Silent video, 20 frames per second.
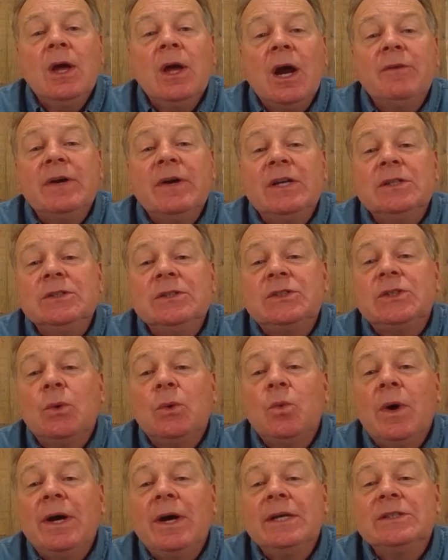All right, so
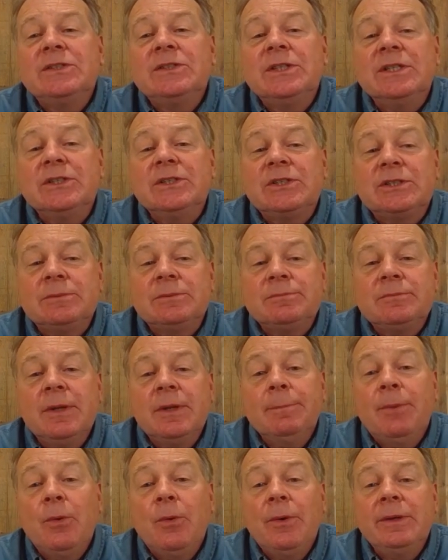why is this
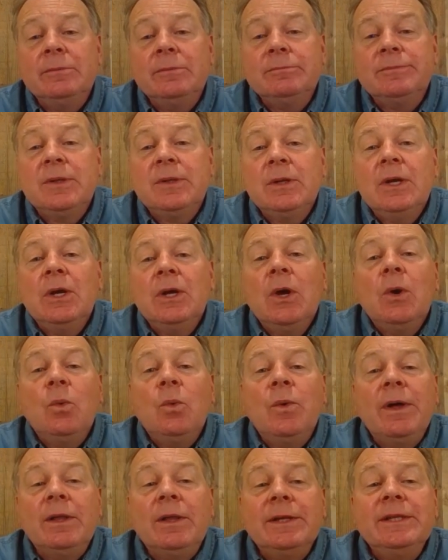important?
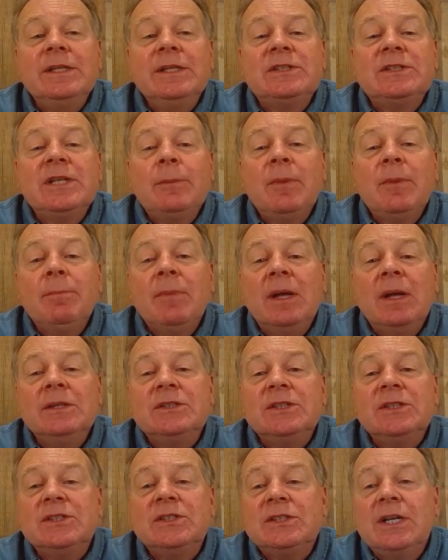Well, in the summer
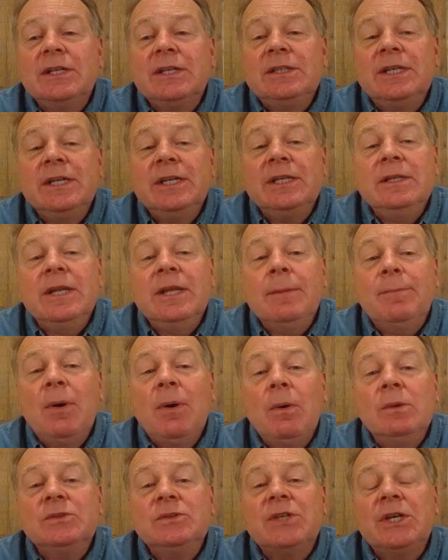months, the sun can
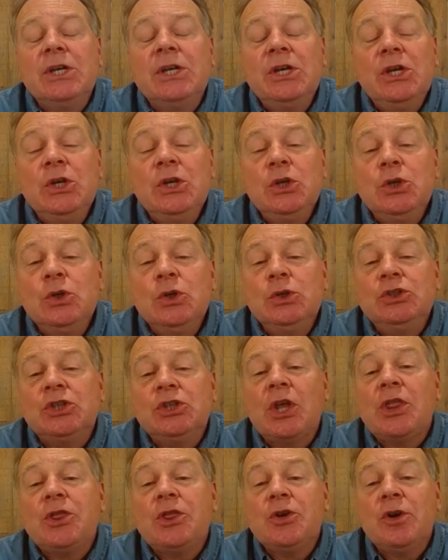impose a
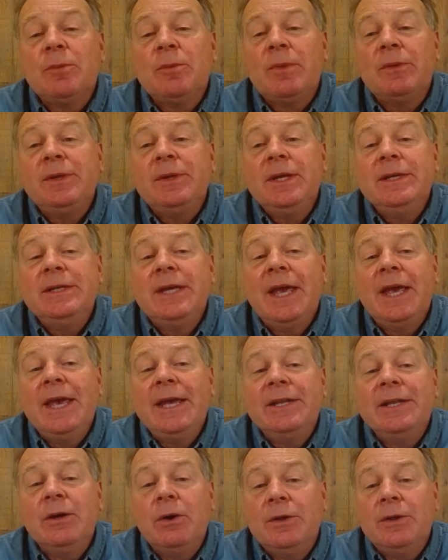huge thermal heat
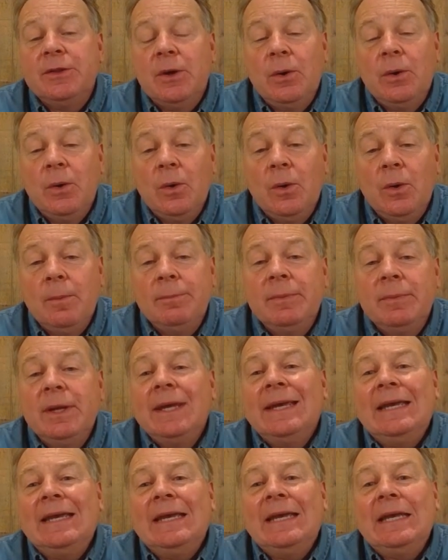gain on the home.
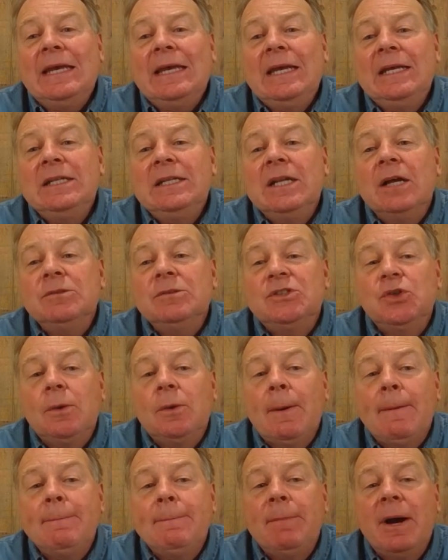Heat
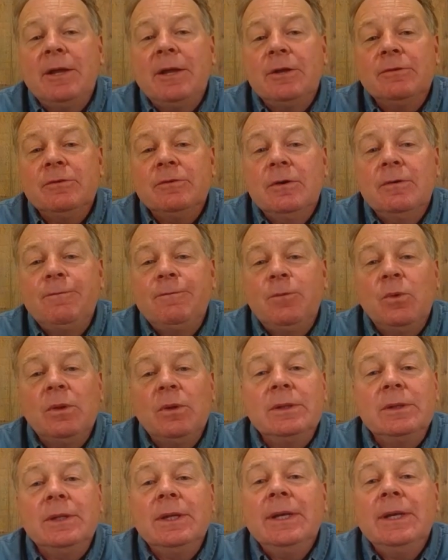absorbed by the roof
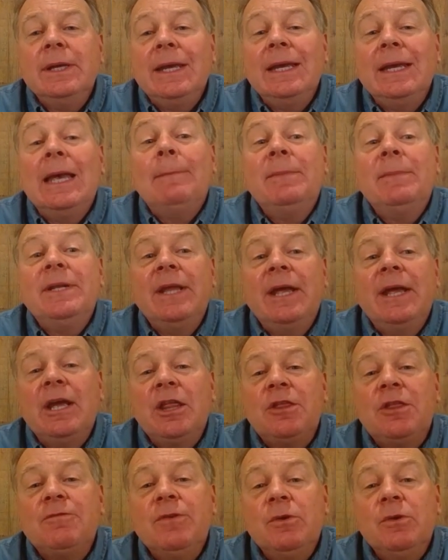will
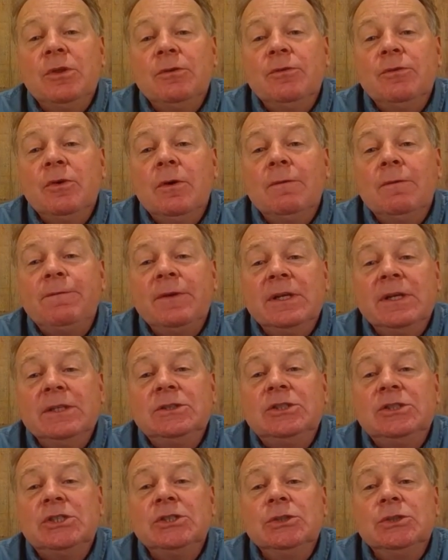emanate through the roof
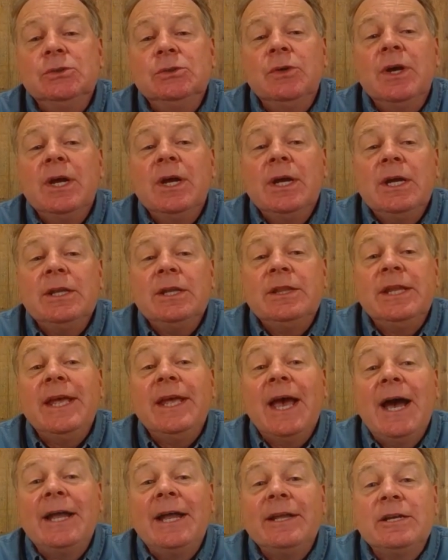into the
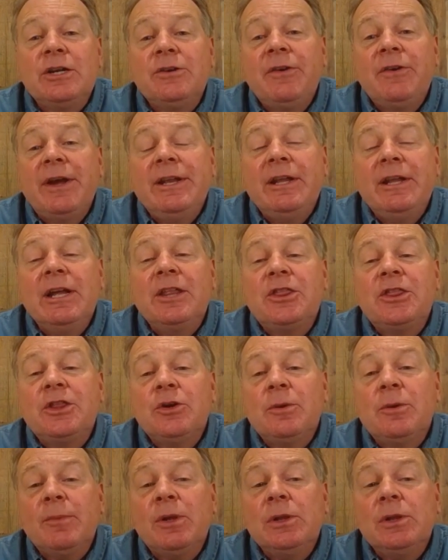attic, creating a
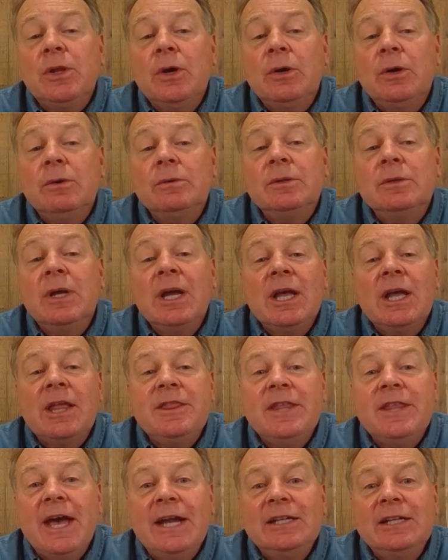thermal load.
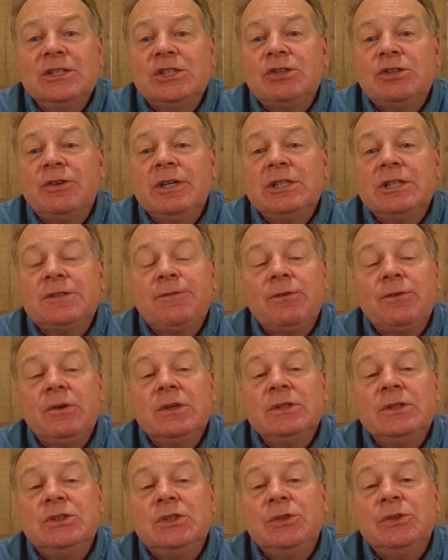That is
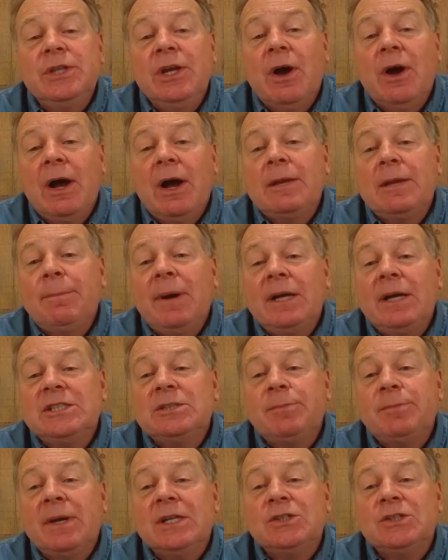transferred to the occupied
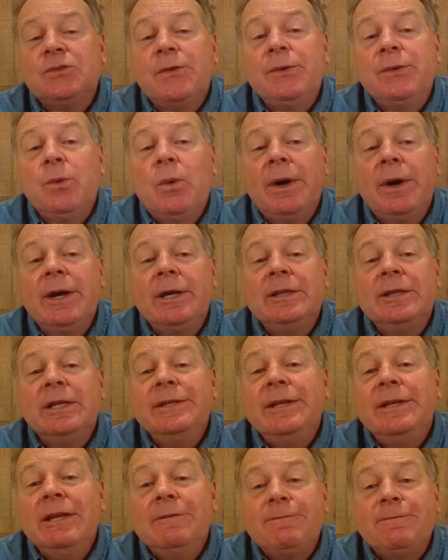space, requiring the
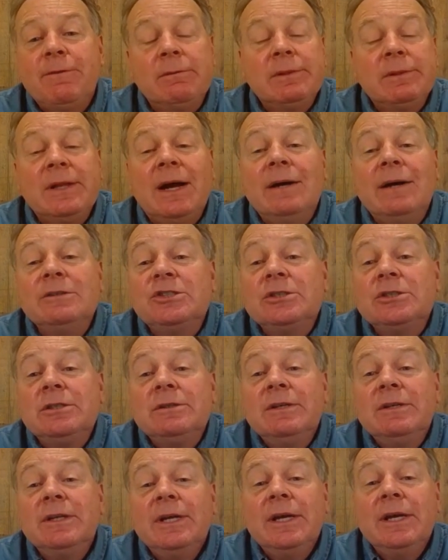need for
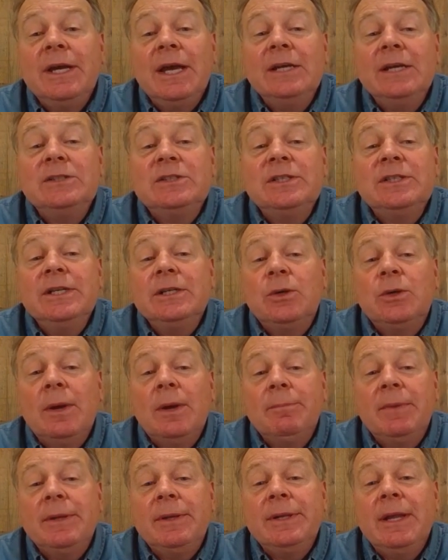larger AC
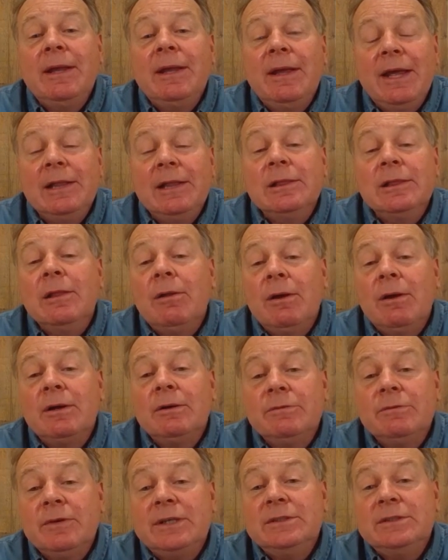equipment and
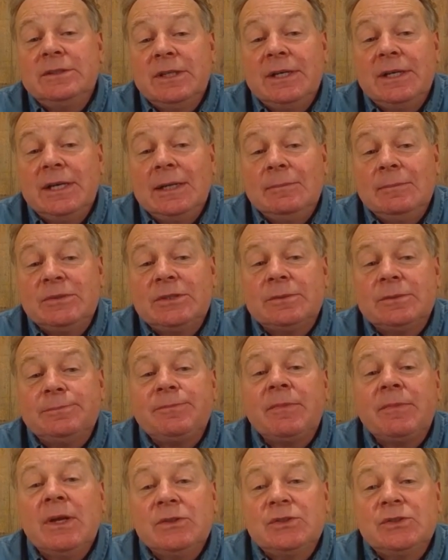longer run times.
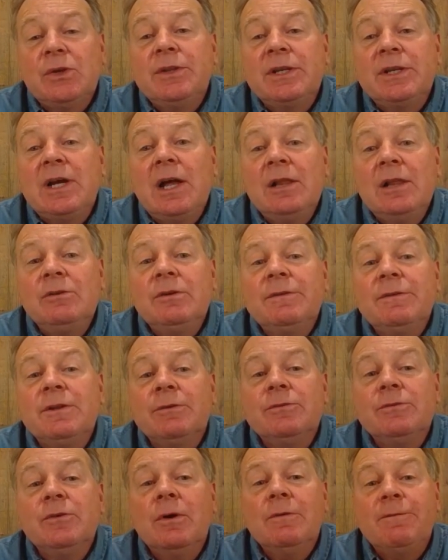So the color of the
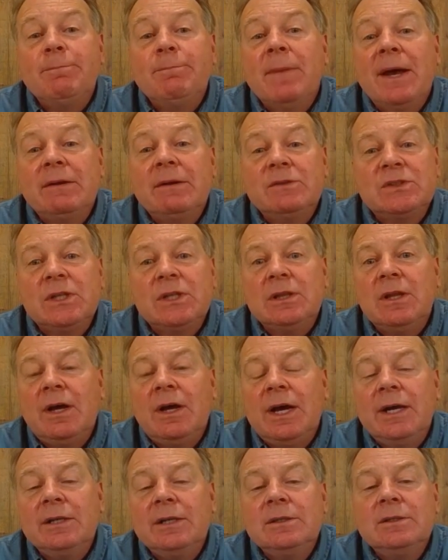roof matters a
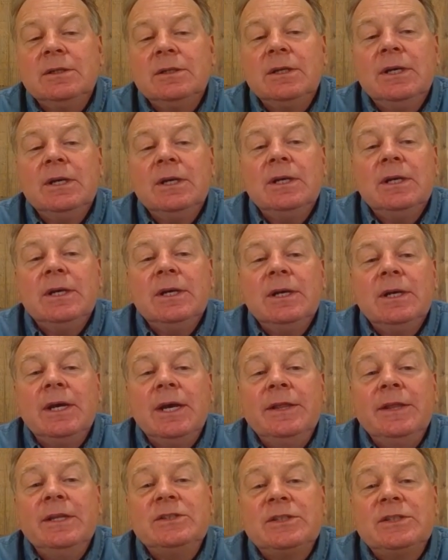lot.
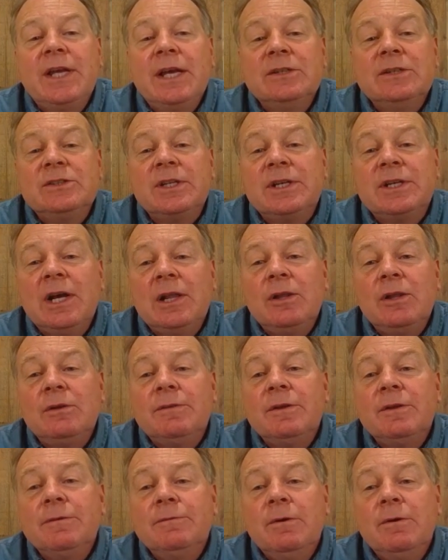In this case, the color of
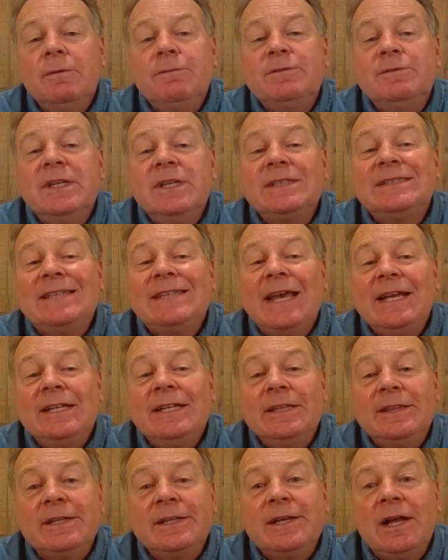the roof
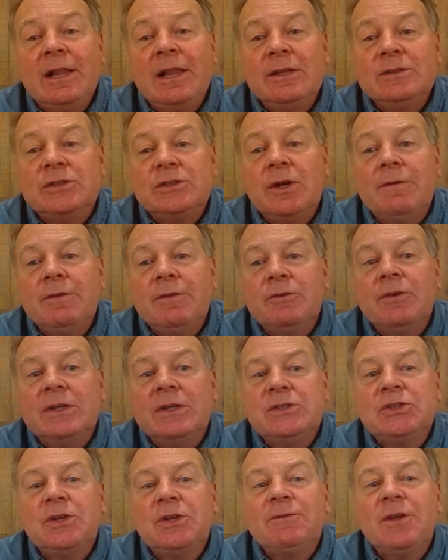dictated the colors of the
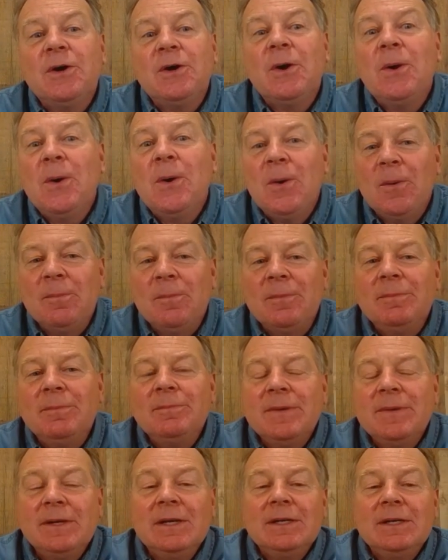rest of the home.
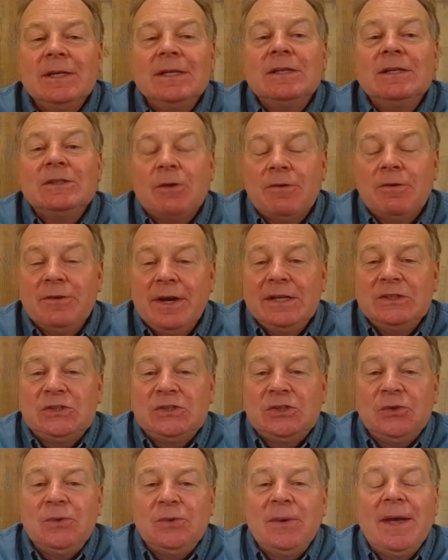All right,
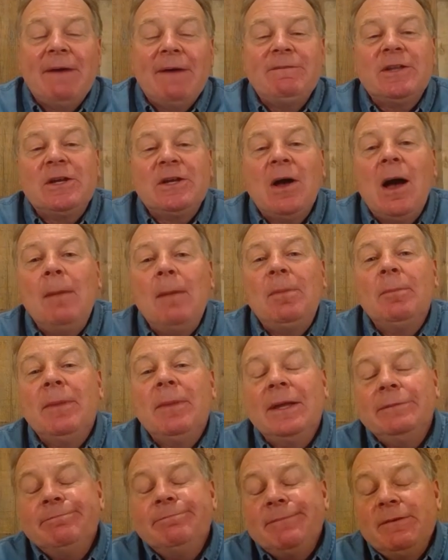so you have to
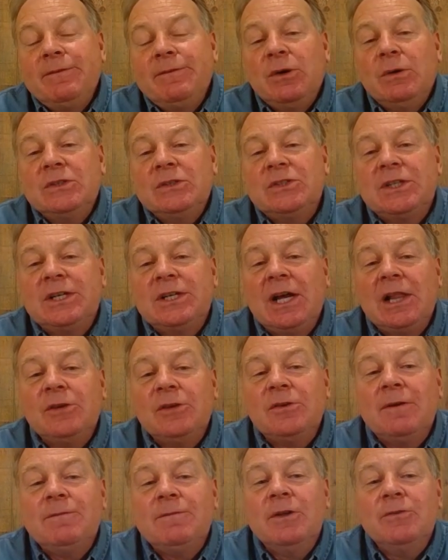complement, of course, the
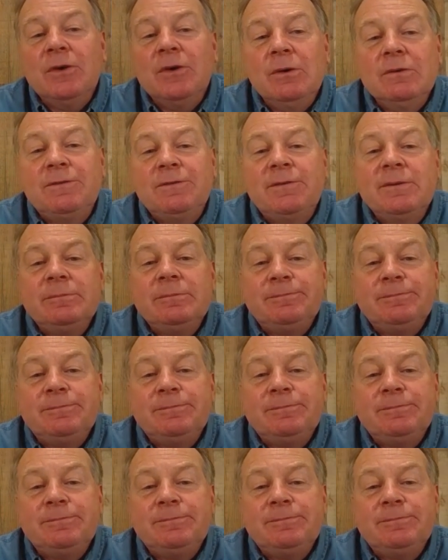color of the roof.